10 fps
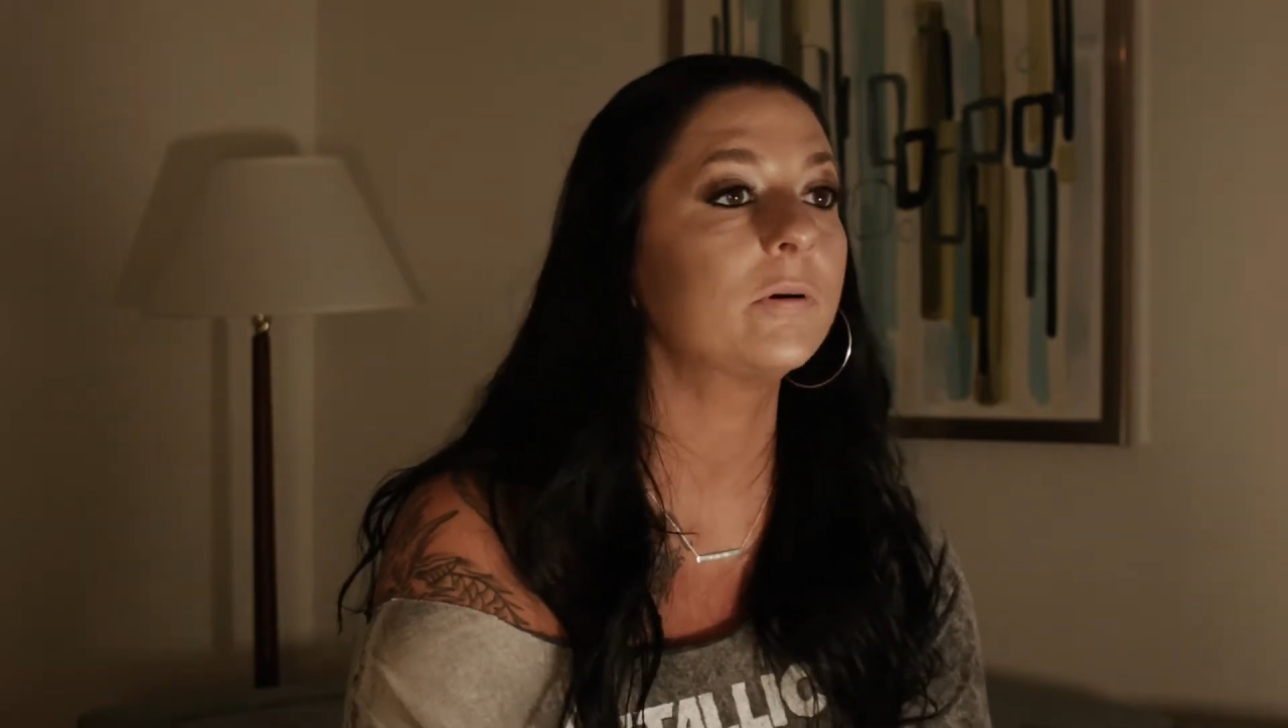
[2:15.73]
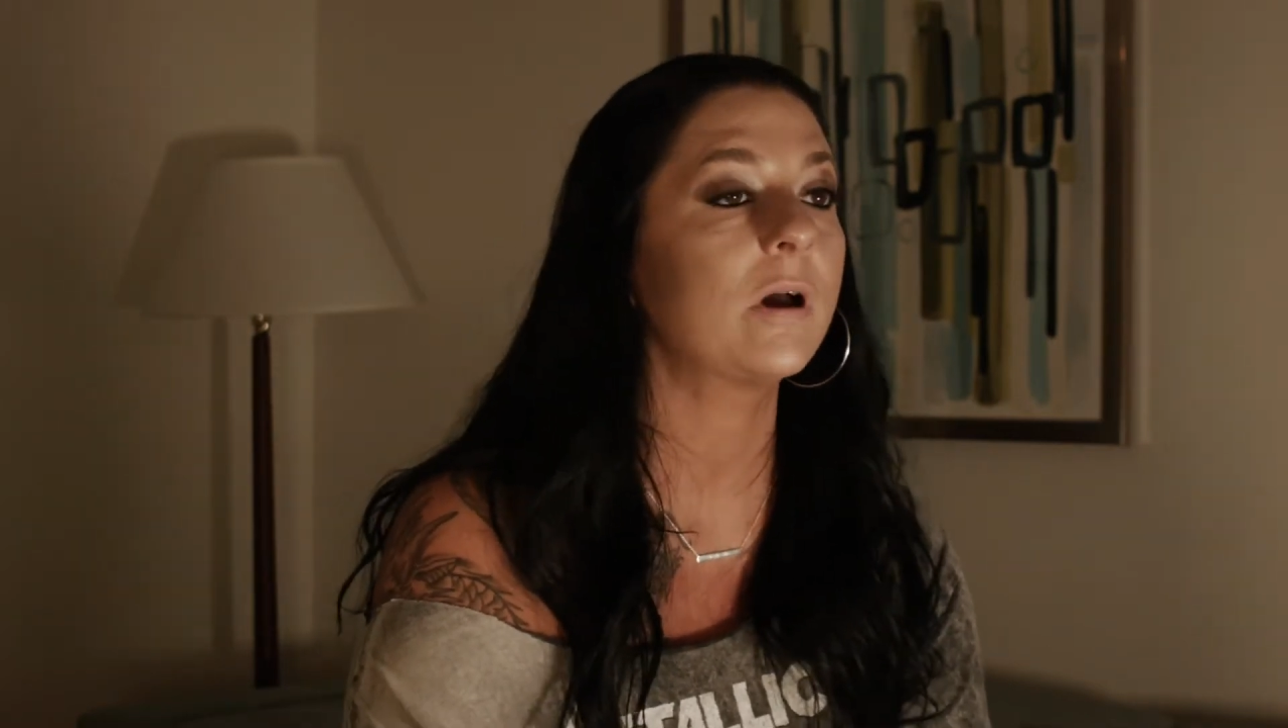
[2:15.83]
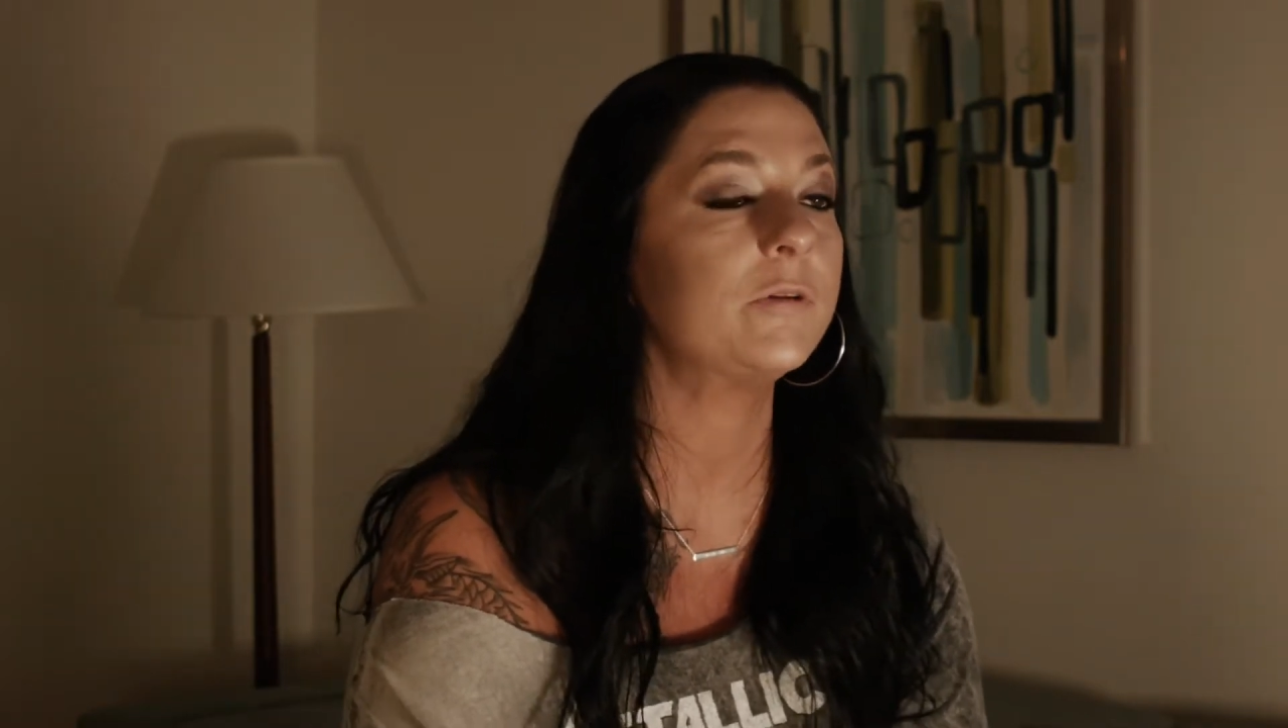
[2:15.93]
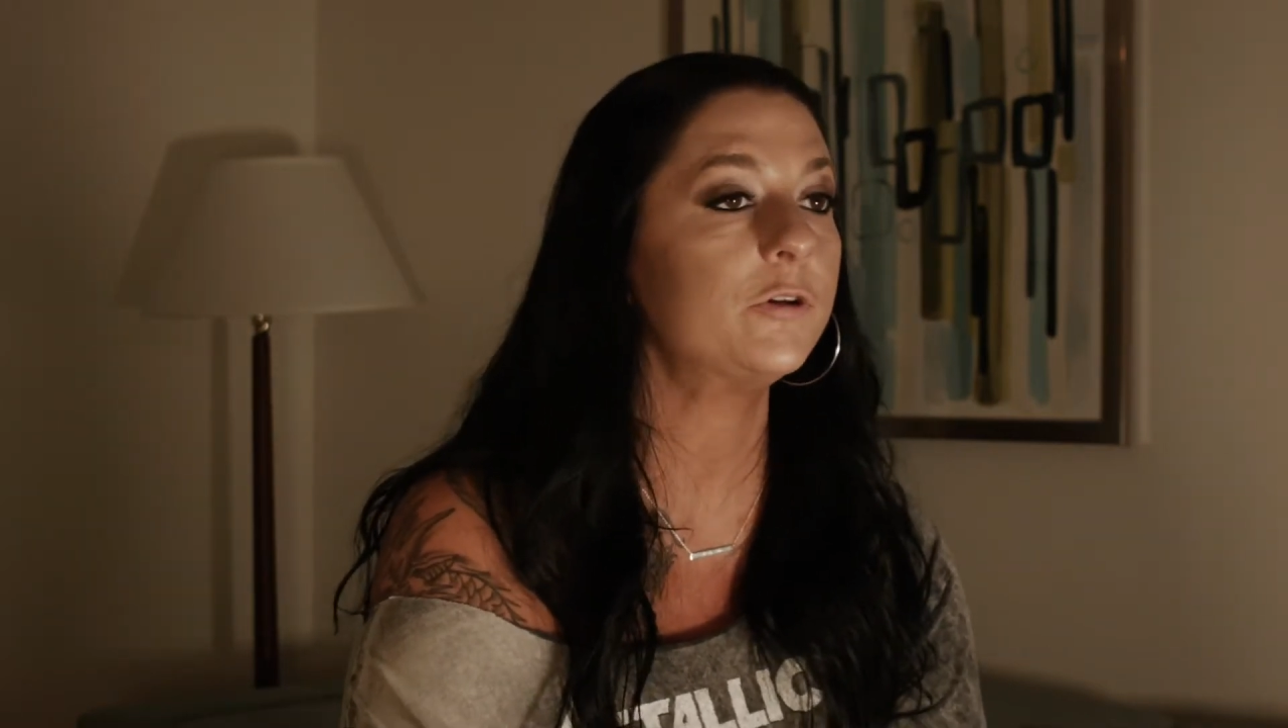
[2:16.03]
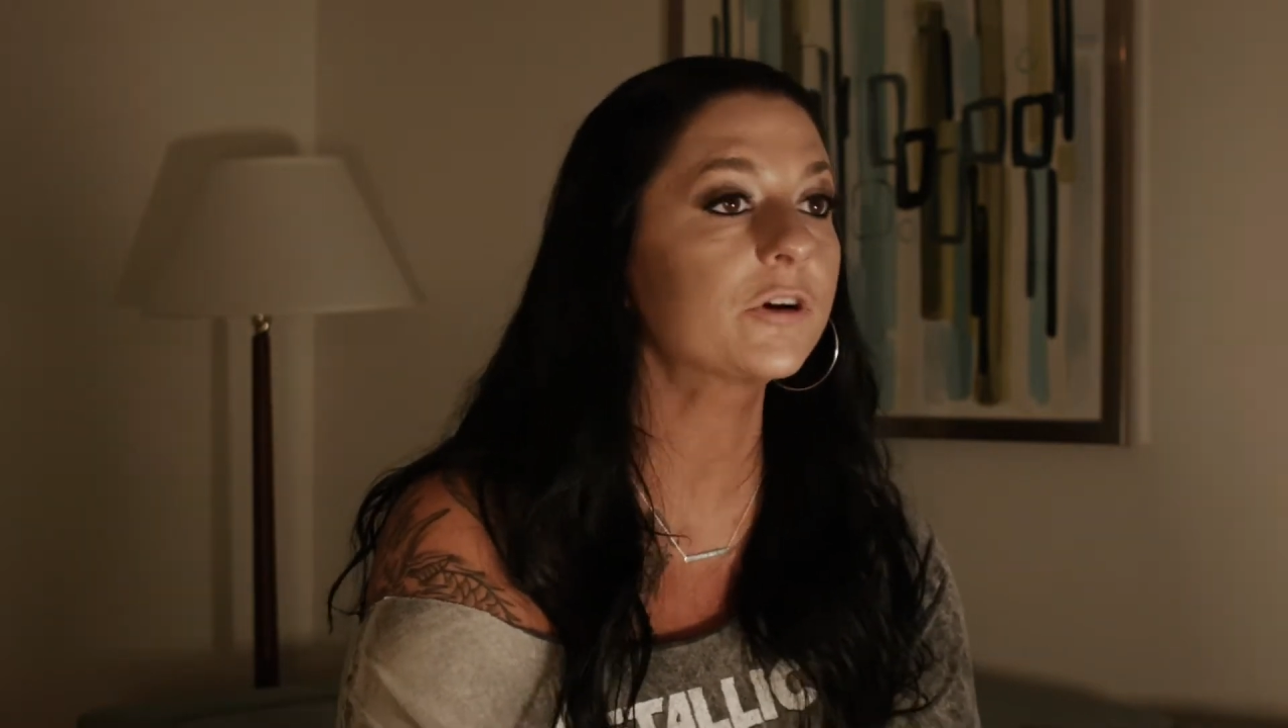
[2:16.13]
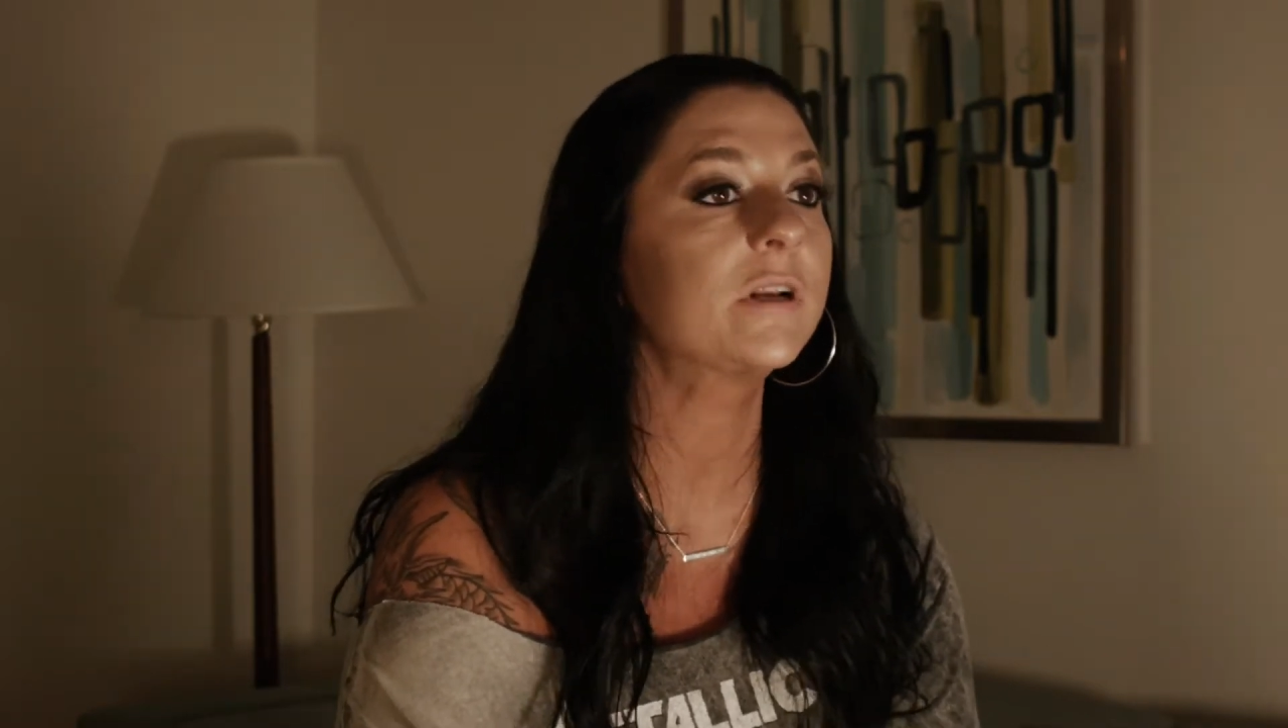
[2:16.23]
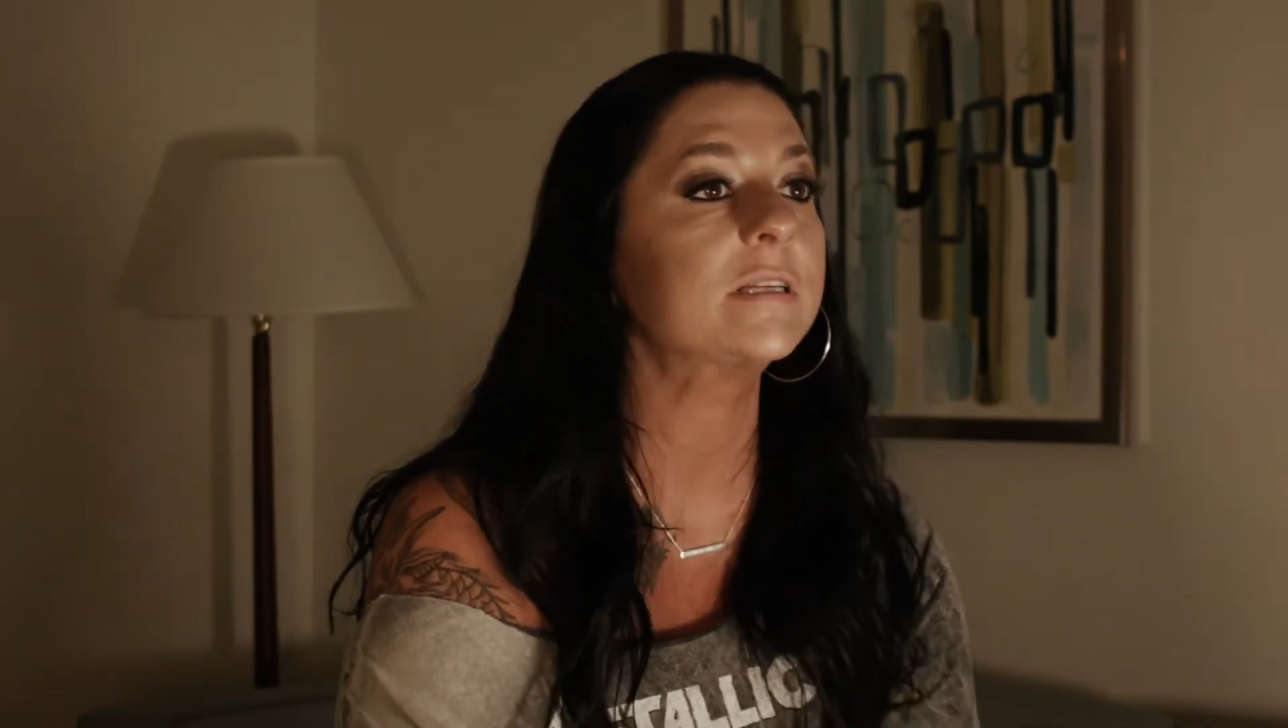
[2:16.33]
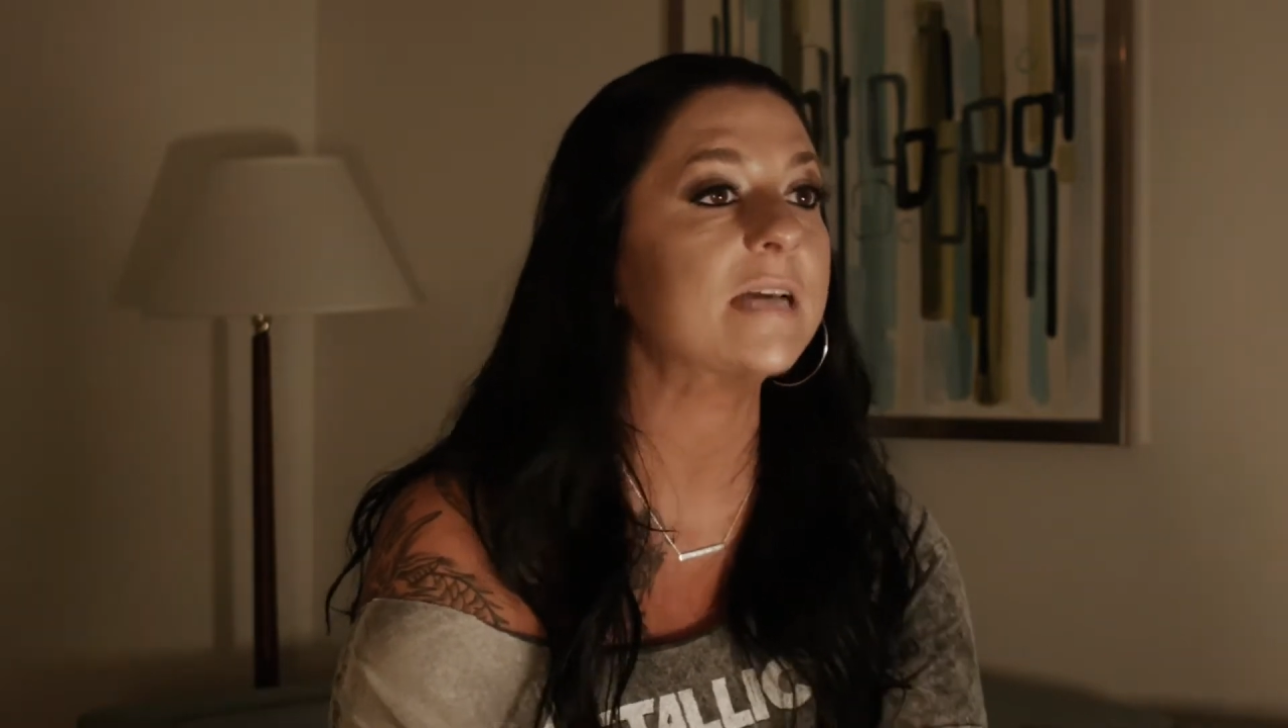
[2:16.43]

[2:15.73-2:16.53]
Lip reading: I mean, you're gonna